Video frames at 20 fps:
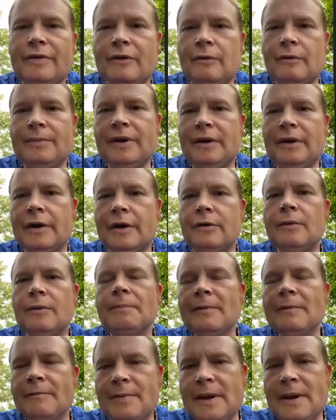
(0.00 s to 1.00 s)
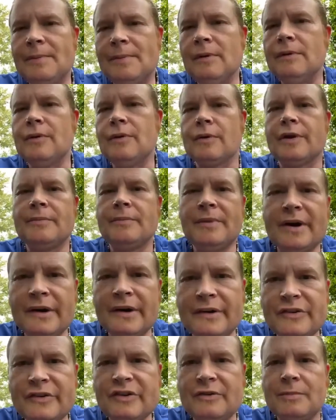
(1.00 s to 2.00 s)
There'll be a group of people who are
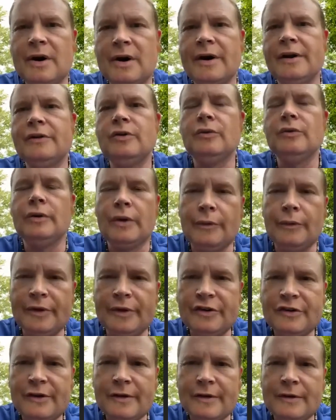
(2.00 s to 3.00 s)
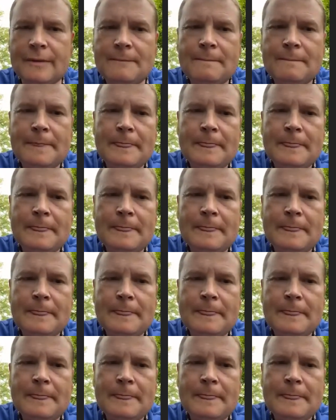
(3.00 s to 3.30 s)
committed to sobriety who know each other.